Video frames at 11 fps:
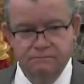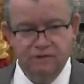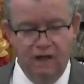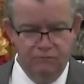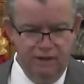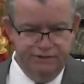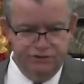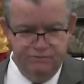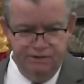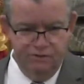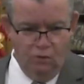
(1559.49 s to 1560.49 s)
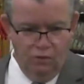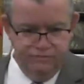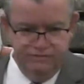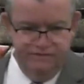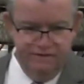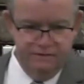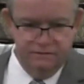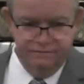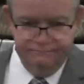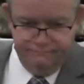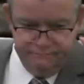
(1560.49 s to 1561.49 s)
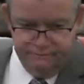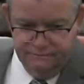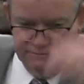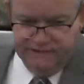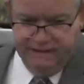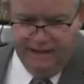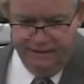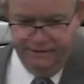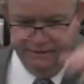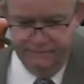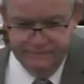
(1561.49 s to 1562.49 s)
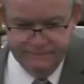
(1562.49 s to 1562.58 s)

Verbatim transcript: God bless you, be you warmed and filled. Get out of here.